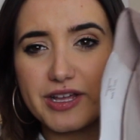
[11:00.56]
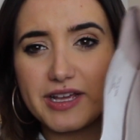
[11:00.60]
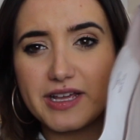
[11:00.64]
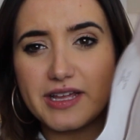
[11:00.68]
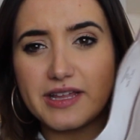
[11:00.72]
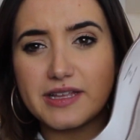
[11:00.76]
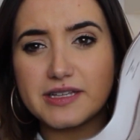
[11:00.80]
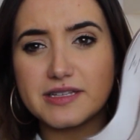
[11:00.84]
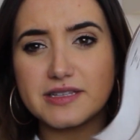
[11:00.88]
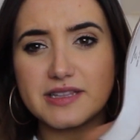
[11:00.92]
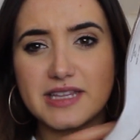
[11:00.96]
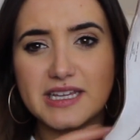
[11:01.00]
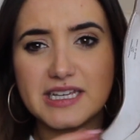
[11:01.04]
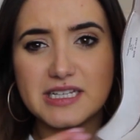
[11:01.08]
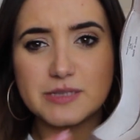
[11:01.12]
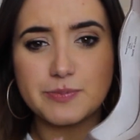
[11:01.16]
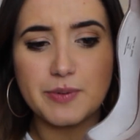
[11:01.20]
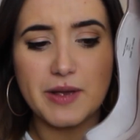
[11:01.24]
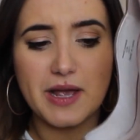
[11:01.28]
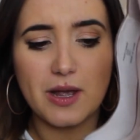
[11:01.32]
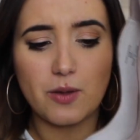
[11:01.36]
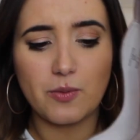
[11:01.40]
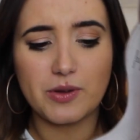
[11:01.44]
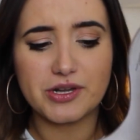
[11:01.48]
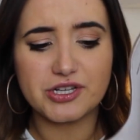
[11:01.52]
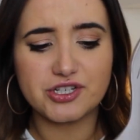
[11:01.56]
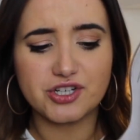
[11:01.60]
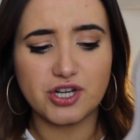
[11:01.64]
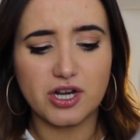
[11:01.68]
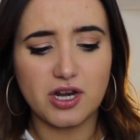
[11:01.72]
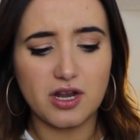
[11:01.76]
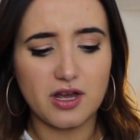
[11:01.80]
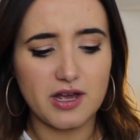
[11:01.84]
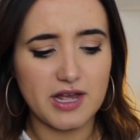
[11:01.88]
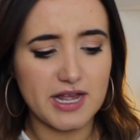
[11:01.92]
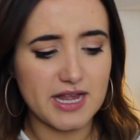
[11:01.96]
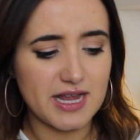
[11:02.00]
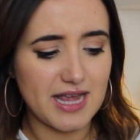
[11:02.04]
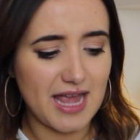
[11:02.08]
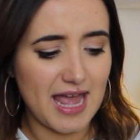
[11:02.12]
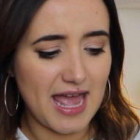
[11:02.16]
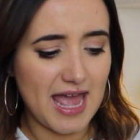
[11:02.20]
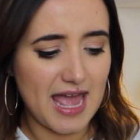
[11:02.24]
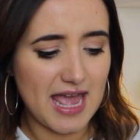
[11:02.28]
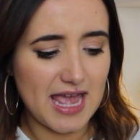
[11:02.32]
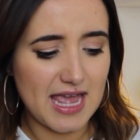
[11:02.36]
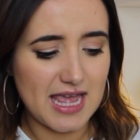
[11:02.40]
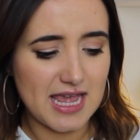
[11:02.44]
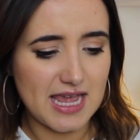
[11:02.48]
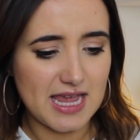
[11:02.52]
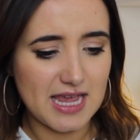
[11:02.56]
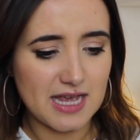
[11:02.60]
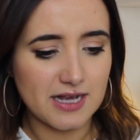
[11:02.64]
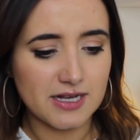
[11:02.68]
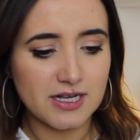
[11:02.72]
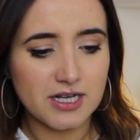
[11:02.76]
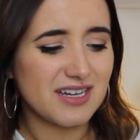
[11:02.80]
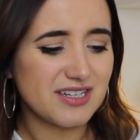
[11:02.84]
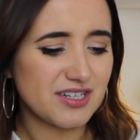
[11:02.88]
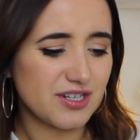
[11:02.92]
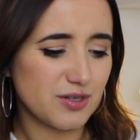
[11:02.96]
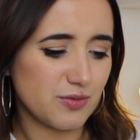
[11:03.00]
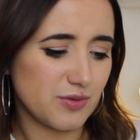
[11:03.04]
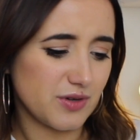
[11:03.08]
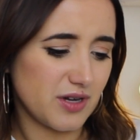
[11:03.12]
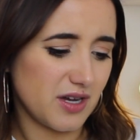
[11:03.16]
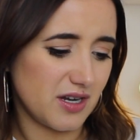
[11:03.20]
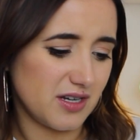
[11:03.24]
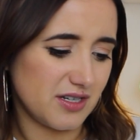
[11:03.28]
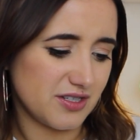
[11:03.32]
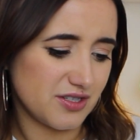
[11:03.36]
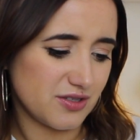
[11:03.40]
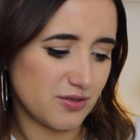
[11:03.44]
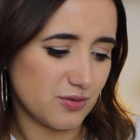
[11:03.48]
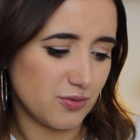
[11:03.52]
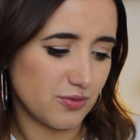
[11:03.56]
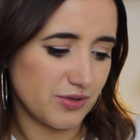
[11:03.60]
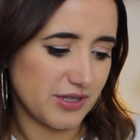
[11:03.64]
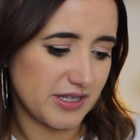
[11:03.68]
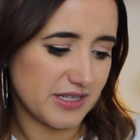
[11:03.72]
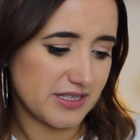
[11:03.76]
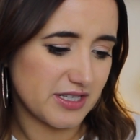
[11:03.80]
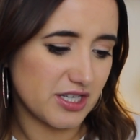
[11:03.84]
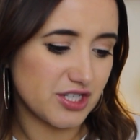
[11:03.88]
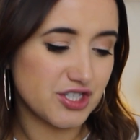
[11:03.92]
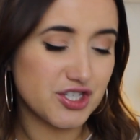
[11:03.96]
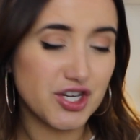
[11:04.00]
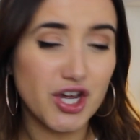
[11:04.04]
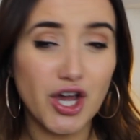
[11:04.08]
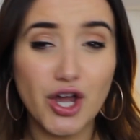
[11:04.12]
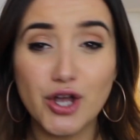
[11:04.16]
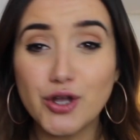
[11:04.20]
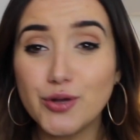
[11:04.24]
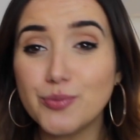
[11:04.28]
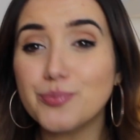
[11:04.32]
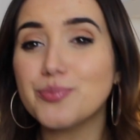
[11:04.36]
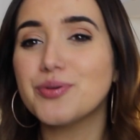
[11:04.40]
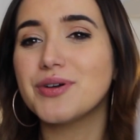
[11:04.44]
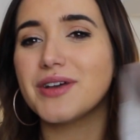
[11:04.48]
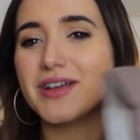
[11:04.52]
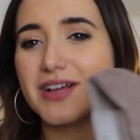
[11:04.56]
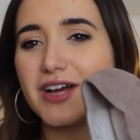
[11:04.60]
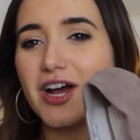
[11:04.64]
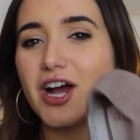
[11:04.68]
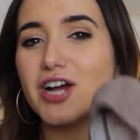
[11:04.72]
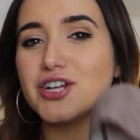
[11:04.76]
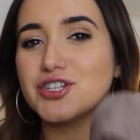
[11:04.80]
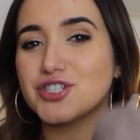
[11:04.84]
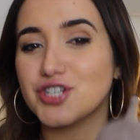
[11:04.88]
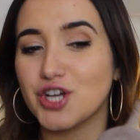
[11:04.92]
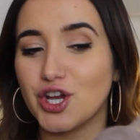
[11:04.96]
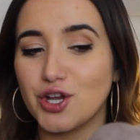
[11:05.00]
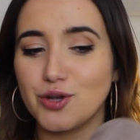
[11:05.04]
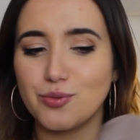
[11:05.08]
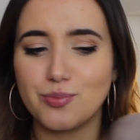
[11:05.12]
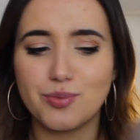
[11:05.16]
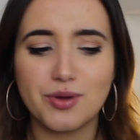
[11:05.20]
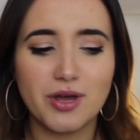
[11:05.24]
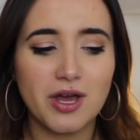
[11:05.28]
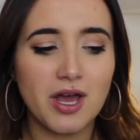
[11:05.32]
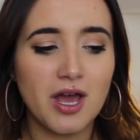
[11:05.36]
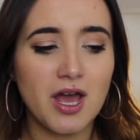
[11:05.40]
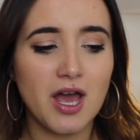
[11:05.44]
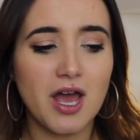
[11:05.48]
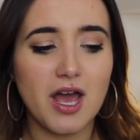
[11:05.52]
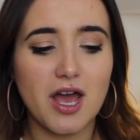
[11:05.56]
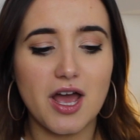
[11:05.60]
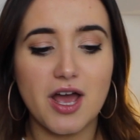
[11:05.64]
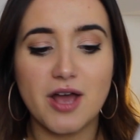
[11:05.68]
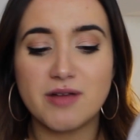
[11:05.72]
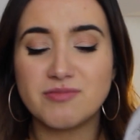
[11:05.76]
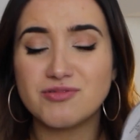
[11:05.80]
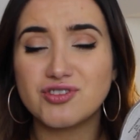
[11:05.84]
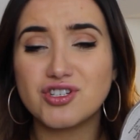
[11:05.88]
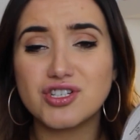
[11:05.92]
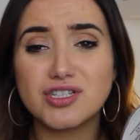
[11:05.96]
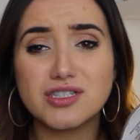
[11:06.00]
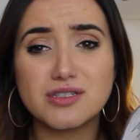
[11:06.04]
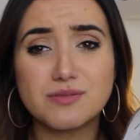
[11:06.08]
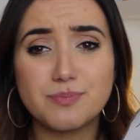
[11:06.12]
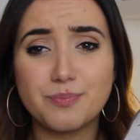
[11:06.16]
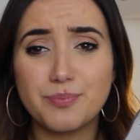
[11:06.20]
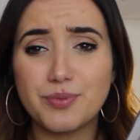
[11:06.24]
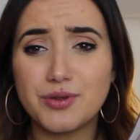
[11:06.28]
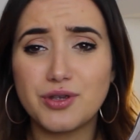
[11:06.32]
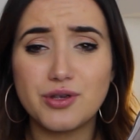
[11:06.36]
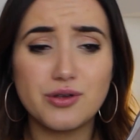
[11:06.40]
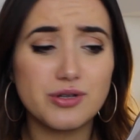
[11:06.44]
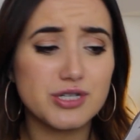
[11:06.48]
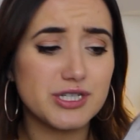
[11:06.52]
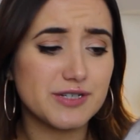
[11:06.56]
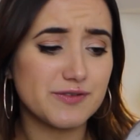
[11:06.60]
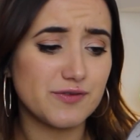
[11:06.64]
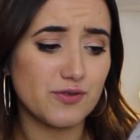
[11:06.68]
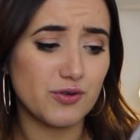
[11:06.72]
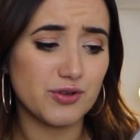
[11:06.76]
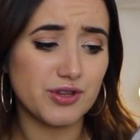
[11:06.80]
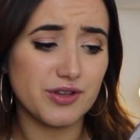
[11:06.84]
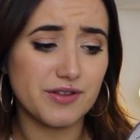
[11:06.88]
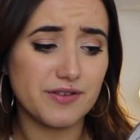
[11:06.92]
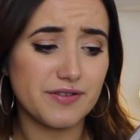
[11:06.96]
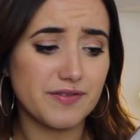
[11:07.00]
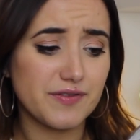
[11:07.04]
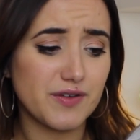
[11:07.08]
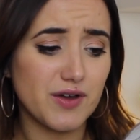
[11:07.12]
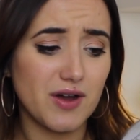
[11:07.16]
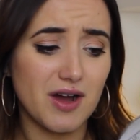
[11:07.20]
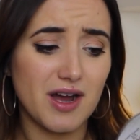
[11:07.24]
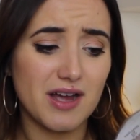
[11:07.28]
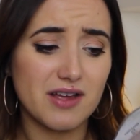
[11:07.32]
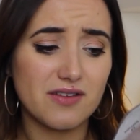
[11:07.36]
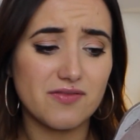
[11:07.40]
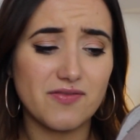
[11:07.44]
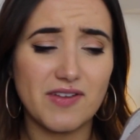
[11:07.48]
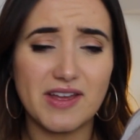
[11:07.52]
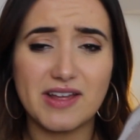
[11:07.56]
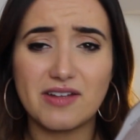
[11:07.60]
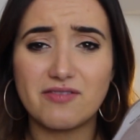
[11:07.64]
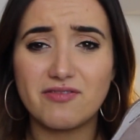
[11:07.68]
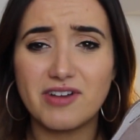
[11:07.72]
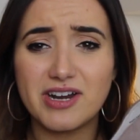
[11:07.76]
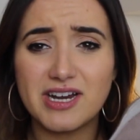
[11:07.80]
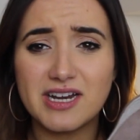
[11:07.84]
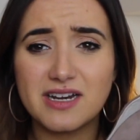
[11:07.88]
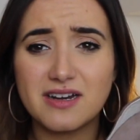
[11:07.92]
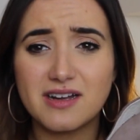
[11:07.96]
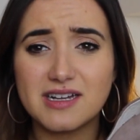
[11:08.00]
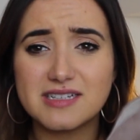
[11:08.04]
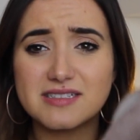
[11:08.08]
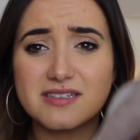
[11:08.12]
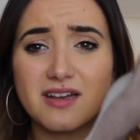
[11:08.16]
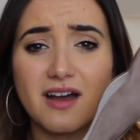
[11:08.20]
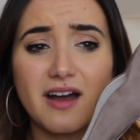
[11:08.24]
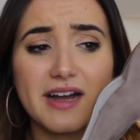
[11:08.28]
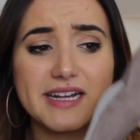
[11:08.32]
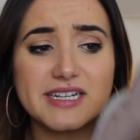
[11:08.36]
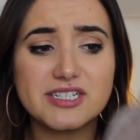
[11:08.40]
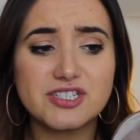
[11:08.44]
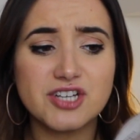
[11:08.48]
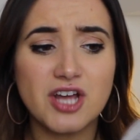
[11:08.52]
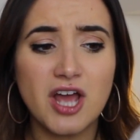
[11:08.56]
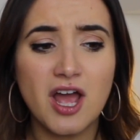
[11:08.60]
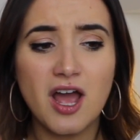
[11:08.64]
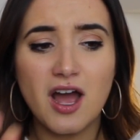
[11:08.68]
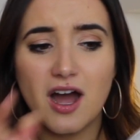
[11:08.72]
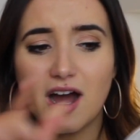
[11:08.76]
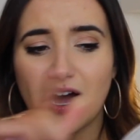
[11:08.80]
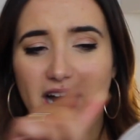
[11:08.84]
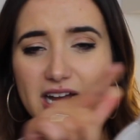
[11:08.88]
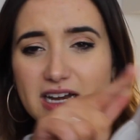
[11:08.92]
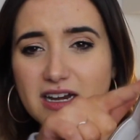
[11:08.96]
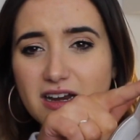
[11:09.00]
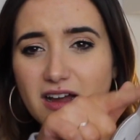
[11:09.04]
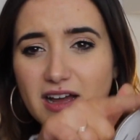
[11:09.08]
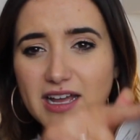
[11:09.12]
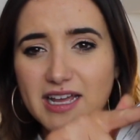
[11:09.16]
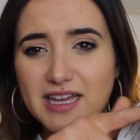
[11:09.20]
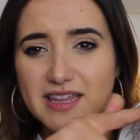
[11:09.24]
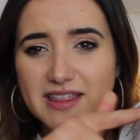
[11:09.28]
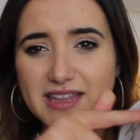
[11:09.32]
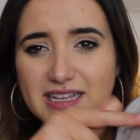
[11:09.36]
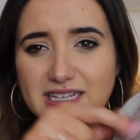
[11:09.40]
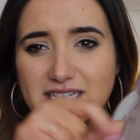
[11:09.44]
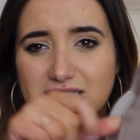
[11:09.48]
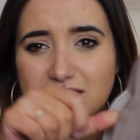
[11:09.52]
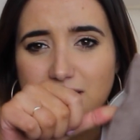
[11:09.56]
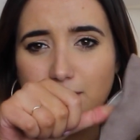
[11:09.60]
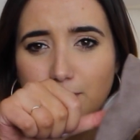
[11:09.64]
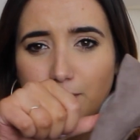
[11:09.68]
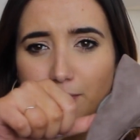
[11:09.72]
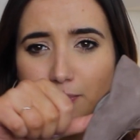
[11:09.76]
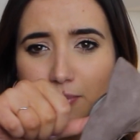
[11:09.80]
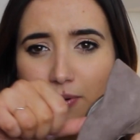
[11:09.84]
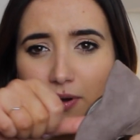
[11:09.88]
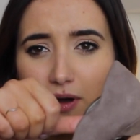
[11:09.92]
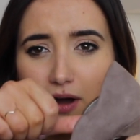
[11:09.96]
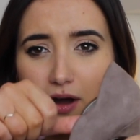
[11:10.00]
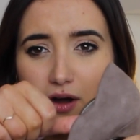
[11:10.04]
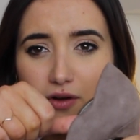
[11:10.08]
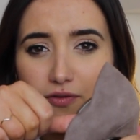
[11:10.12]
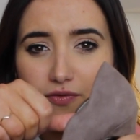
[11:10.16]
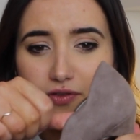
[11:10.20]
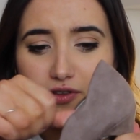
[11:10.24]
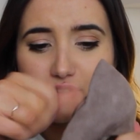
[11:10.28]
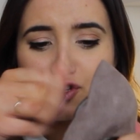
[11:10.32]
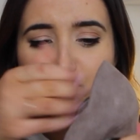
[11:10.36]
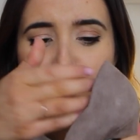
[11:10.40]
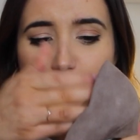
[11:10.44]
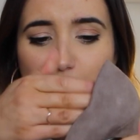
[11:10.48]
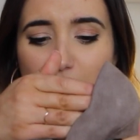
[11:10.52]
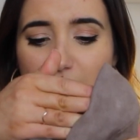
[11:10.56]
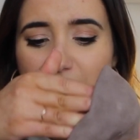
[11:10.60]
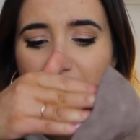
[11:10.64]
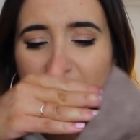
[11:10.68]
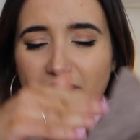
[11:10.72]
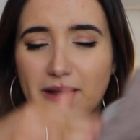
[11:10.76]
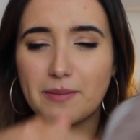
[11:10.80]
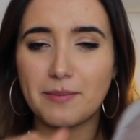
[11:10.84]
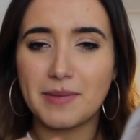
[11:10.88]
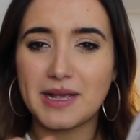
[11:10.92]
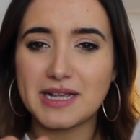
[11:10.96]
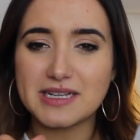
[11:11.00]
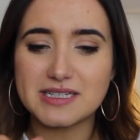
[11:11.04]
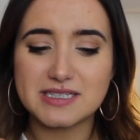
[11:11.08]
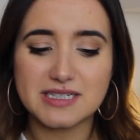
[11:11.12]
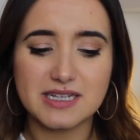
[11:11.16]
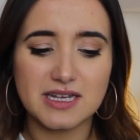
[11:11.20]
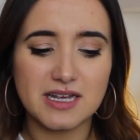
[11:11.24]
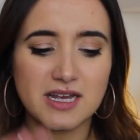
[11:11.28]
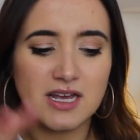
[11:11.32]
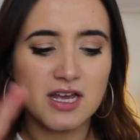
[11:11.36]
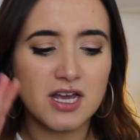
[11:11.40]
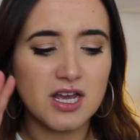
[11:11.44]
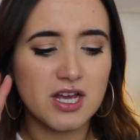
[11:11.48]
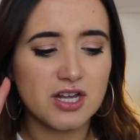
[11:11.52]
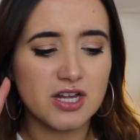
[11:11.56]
these pair, which are like a, I don't know what colour to call this, a taupe. Just beautiful on the foot, I think. Really nice height. I like this part of the shoe. I think it makes it